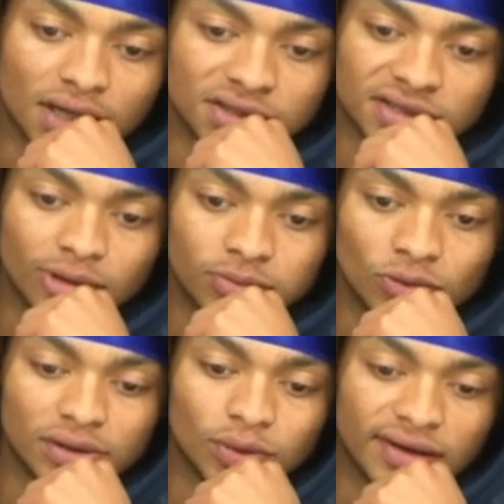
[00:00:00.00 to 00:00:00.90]
Just help him
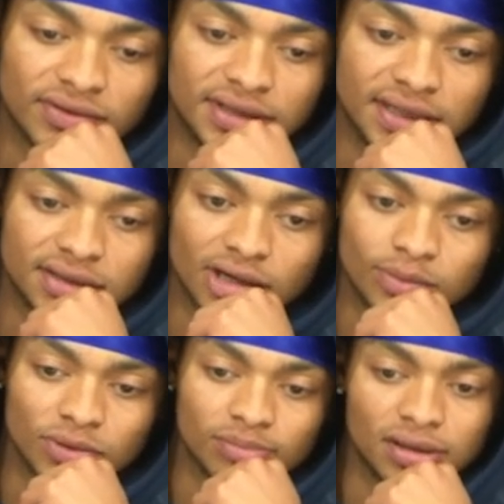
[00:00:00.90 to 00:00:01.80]
with whatever he needs, help
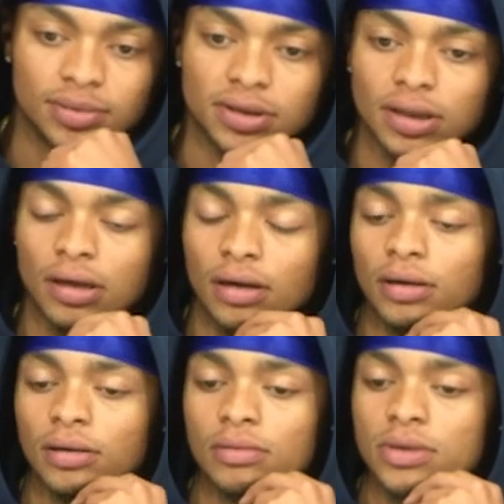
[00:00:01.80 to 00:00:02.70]
him with the playbook
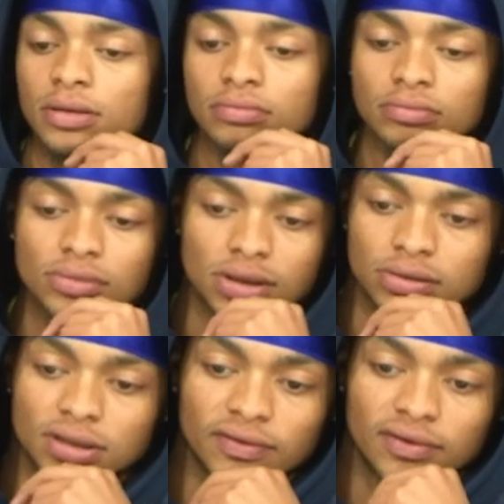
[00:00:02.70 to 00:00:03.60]
and,
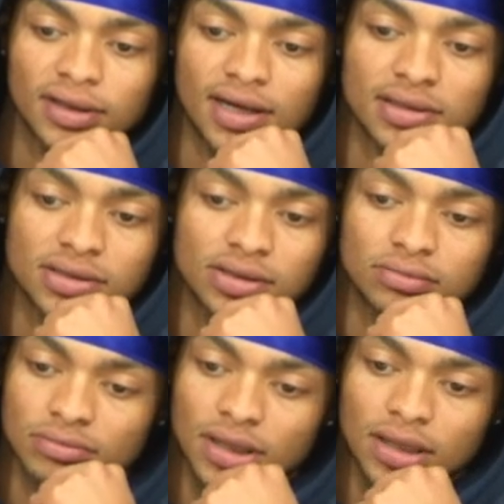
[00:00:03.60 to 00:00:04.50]
stuff like that. So,
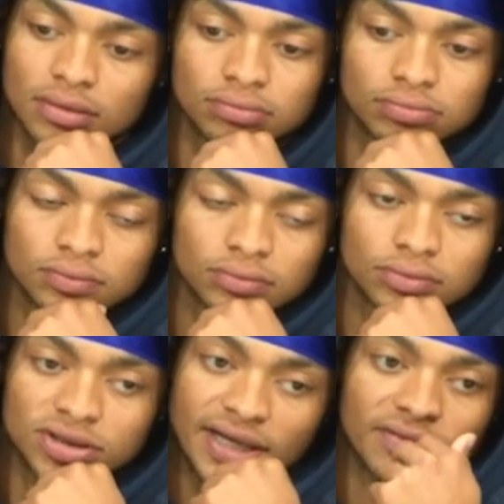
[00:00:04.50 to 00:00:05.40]
yeah,
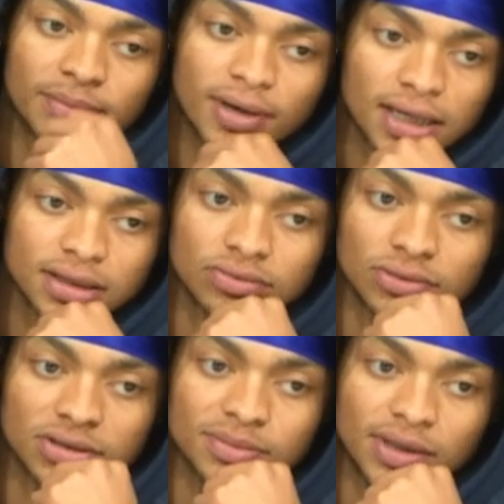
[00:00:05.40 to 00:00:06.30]
stay up to practice,
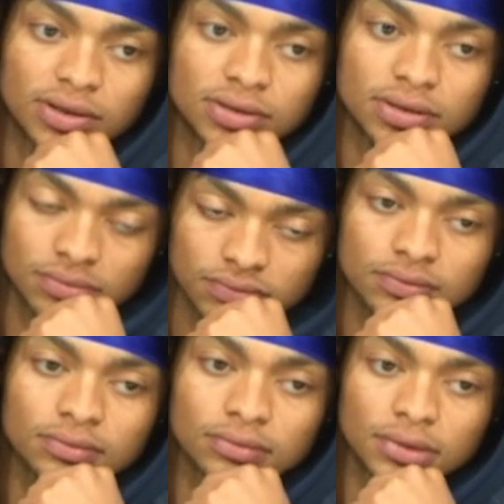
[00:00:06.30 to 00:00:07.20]
run some routes.
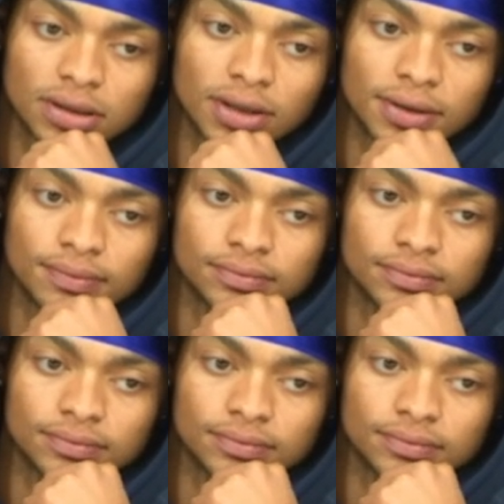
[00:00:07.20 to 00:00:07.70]
You're right.